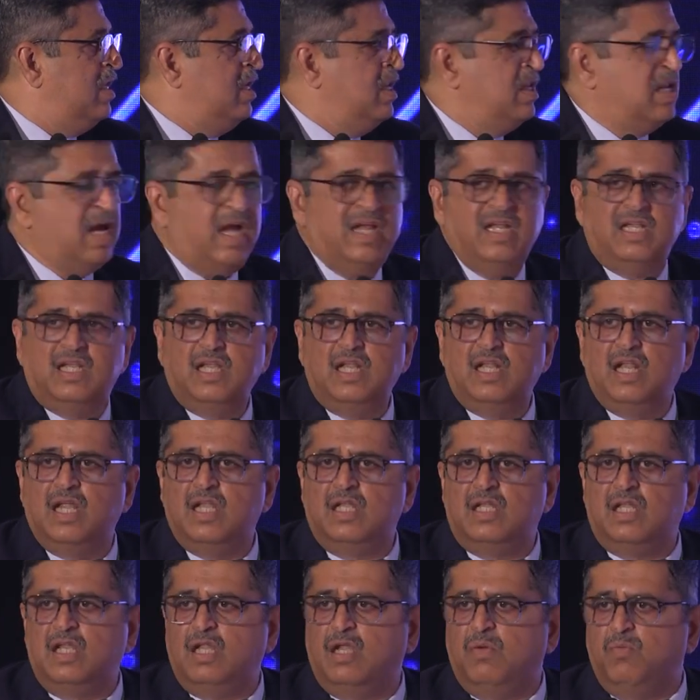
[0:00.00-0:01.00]

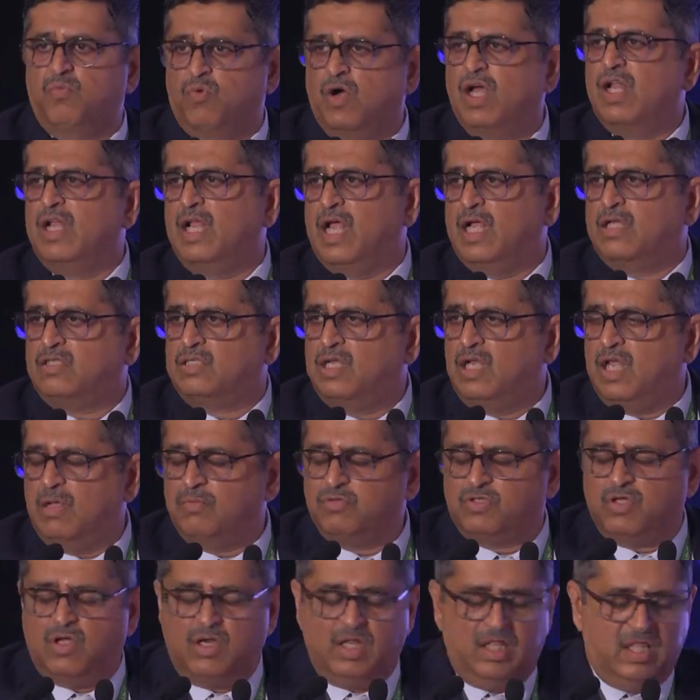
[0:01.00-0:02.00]
1981, actually, I'm
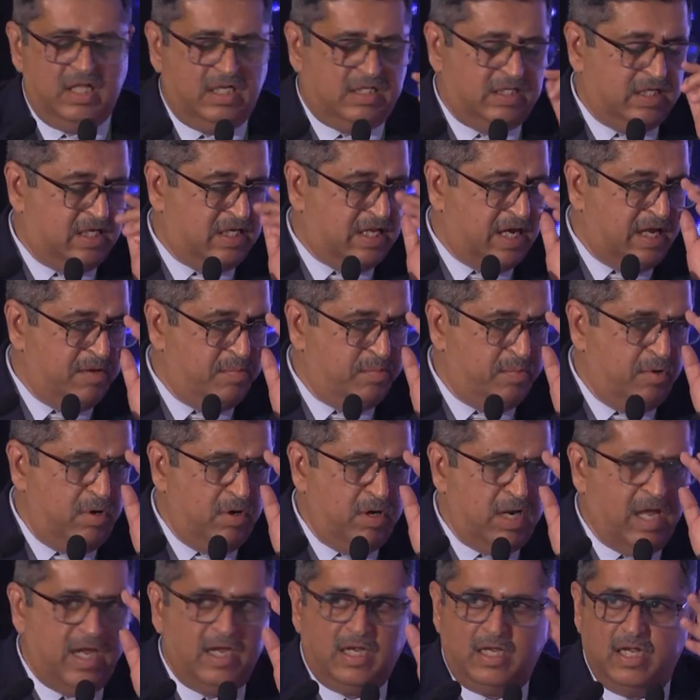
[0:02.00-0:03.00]
sorry, that's a typo,
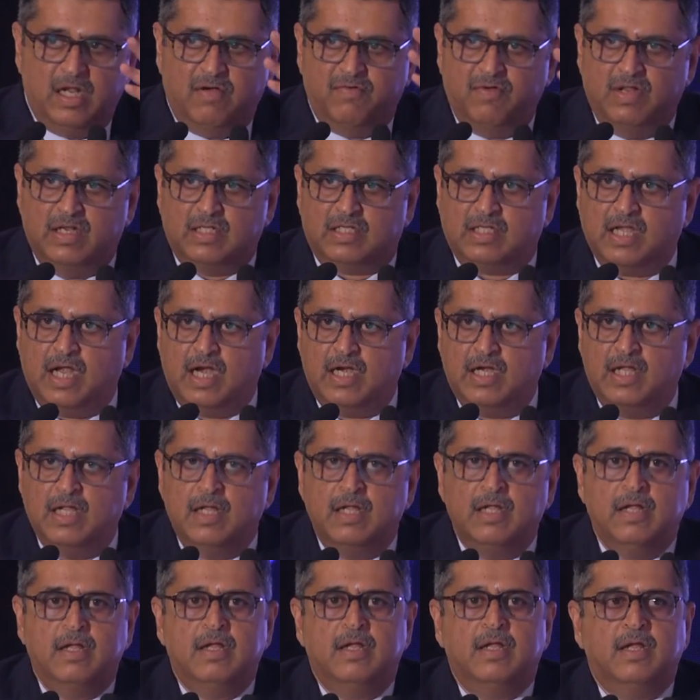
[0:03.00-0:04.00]
like Naval said,
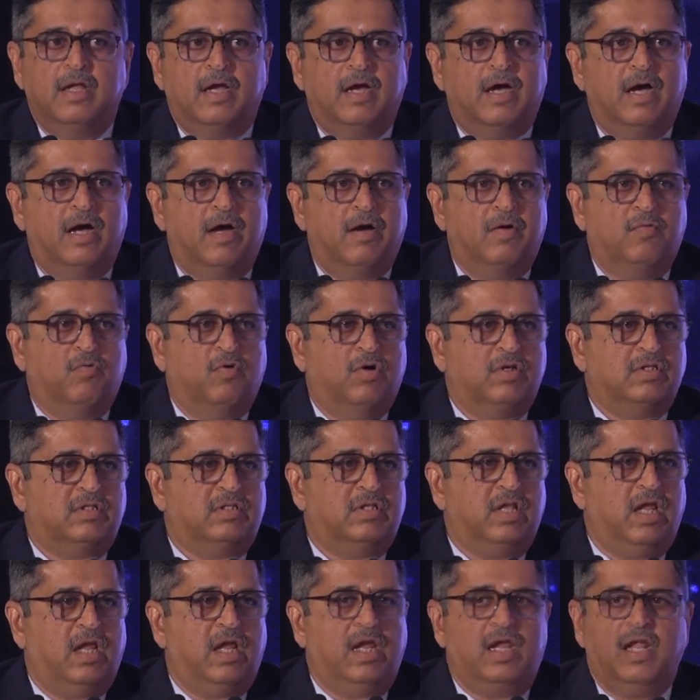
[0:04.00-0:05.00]
was
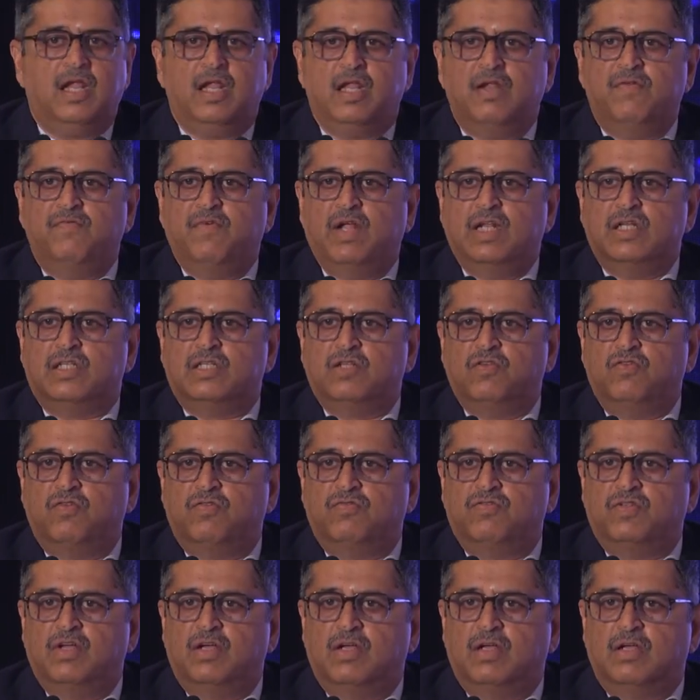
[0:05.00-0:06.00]
the invention
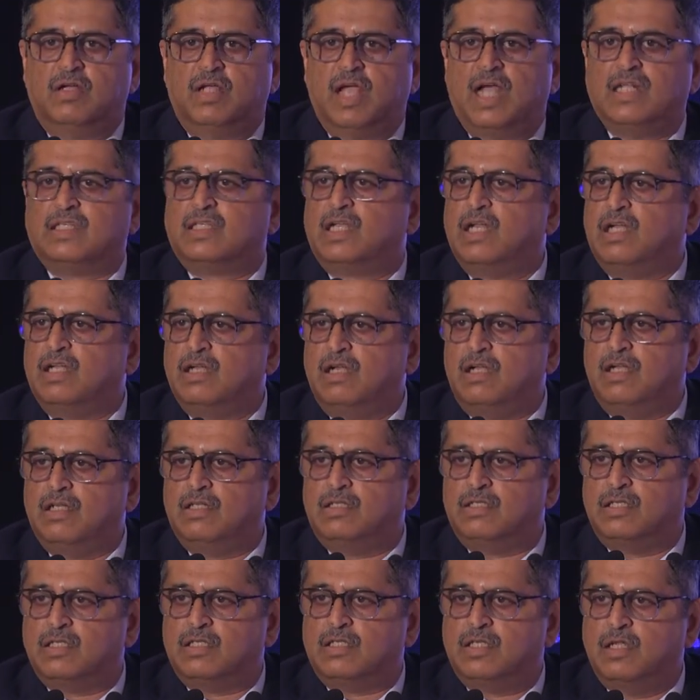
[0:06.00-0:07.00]
of the gasket release
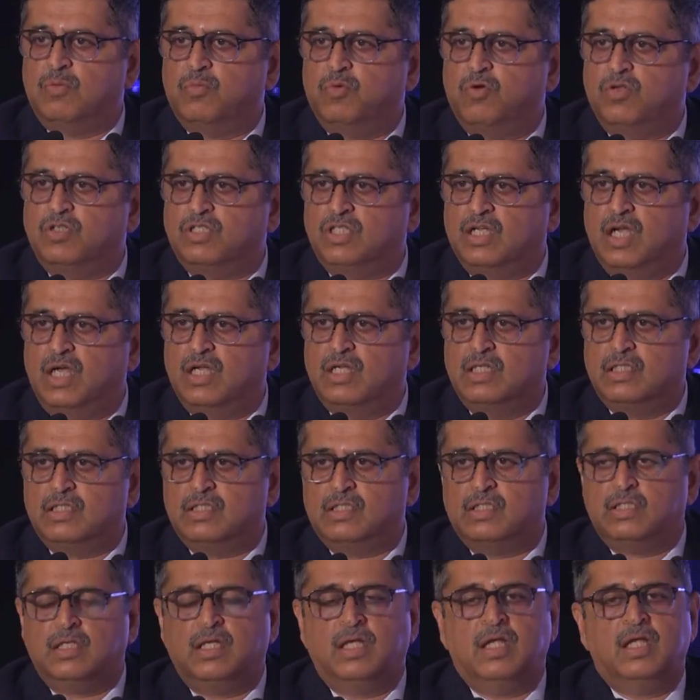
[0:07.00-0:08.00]
system, or
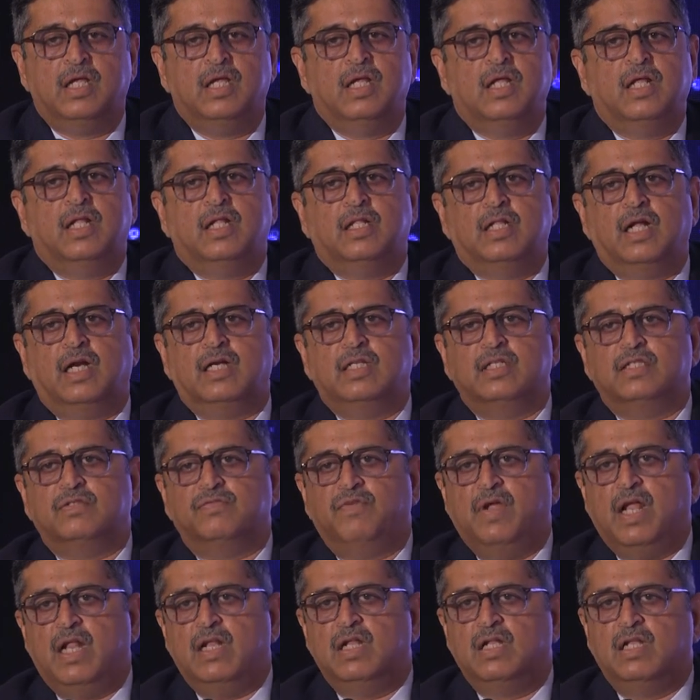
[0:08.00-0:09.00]
GRS. That is
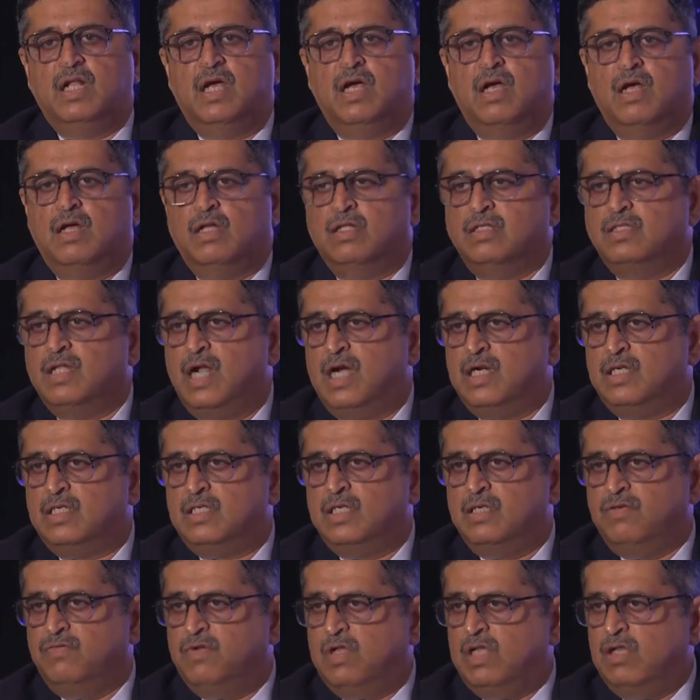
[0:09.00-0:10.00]
when that
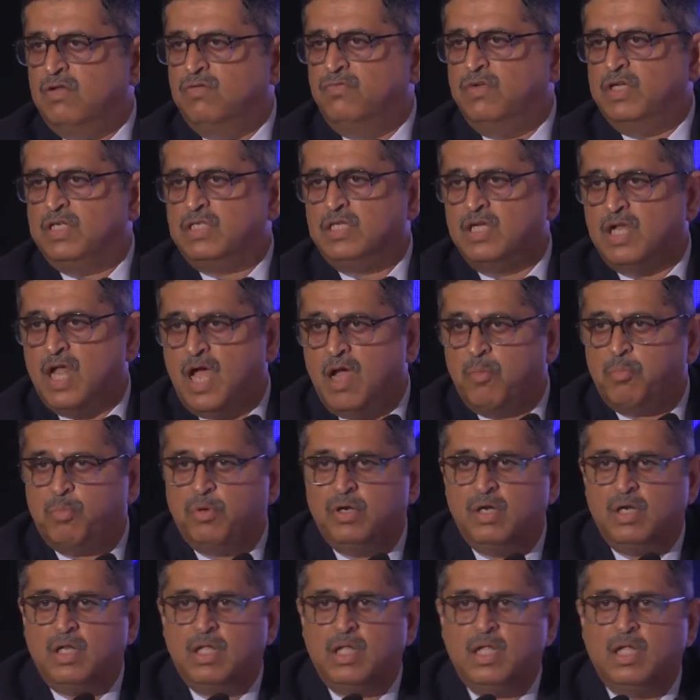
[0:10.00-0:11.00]
innovation
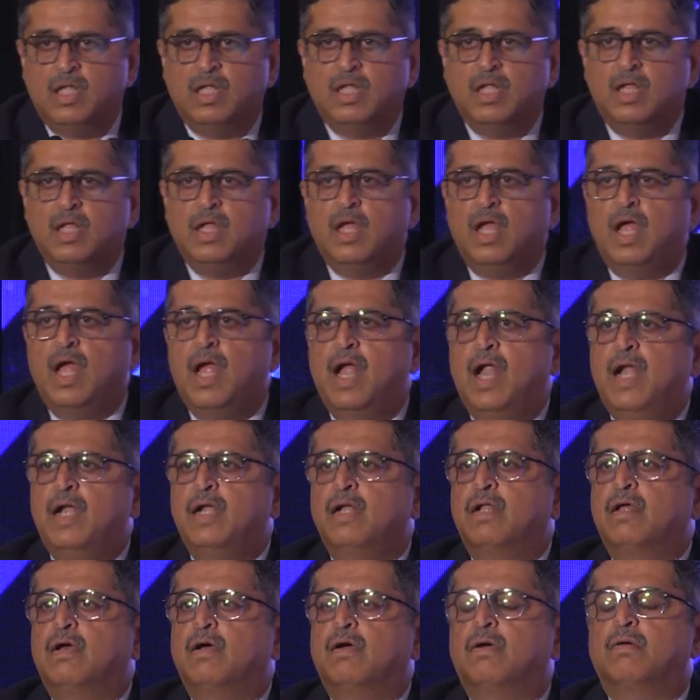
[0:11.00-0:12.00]
happened.
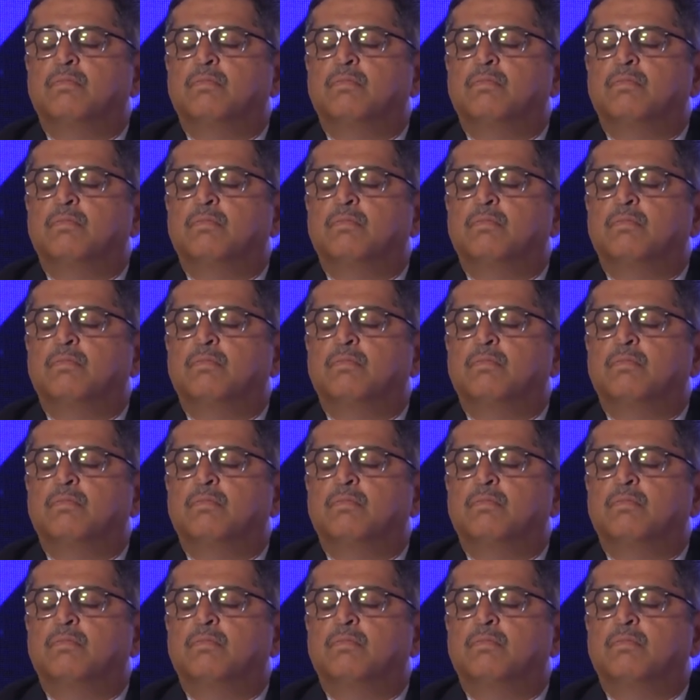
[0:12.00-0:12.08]
And